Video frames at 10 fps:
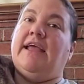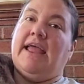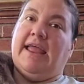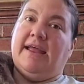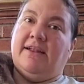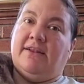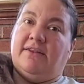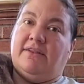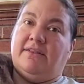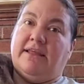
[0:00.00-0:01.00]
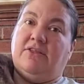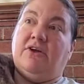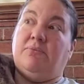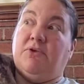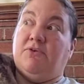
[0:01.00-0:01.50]
and they
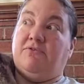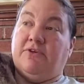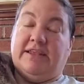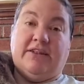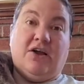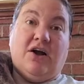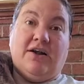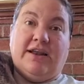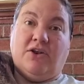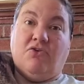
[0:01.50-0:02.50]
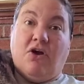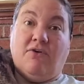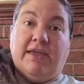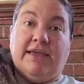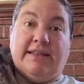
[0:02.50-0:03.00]
look beautiful in the garden
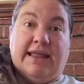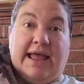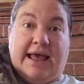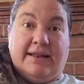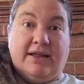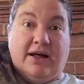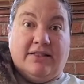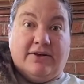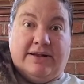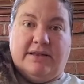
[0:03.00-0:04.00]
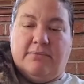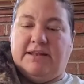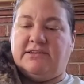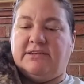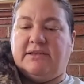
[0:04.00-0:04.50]
growing, and they add color and
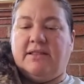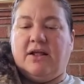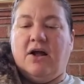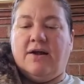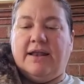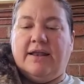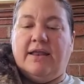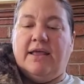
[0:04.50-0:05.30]
dimension to the garden.